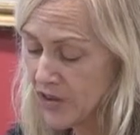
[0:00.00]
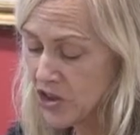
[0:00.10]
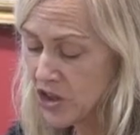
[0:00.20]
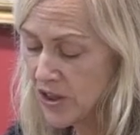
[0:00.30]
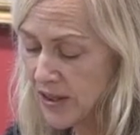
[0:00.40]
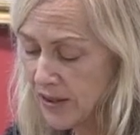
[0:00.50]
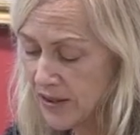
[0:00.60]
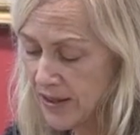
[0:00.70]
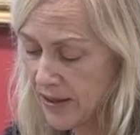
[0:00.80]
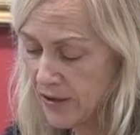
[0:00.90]
She
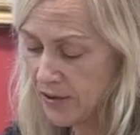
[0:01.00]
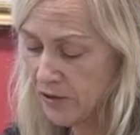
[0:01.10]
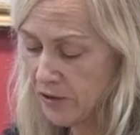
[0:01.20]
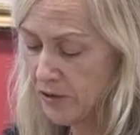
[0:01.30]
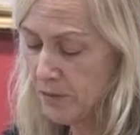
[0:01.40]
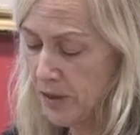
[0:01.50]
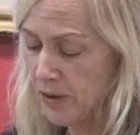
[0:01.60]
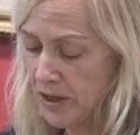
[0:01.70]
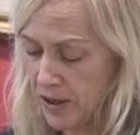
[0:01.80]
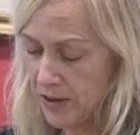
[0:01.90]
knelt down in front of
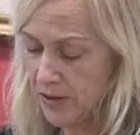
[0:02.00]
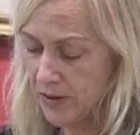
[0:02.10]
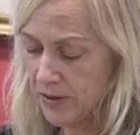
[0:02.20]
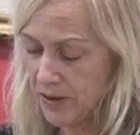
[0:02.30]
Mariano.